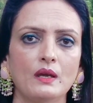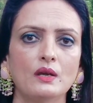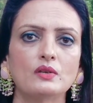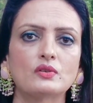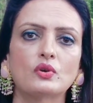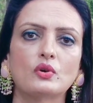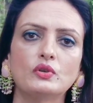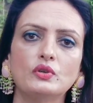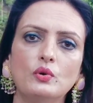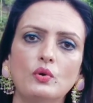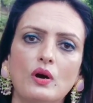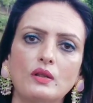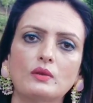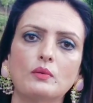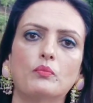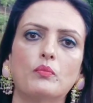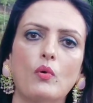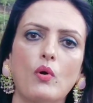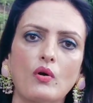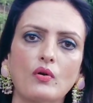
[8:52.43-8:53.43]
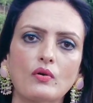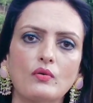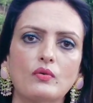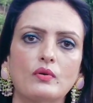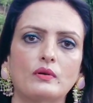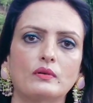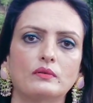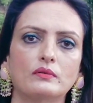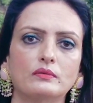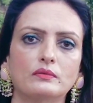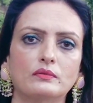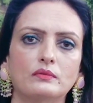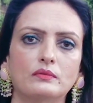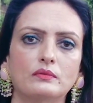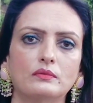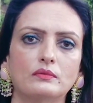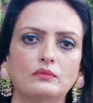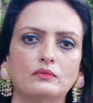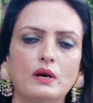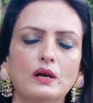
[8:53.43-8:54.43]
So you are the borrower.
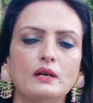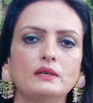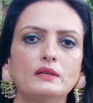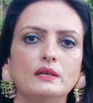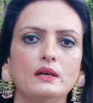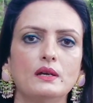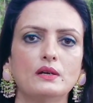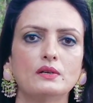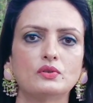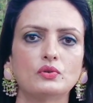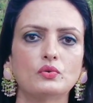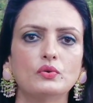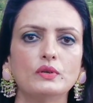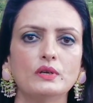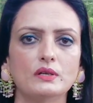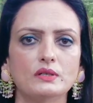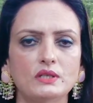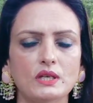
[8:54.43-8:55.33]
1 year, 2 years,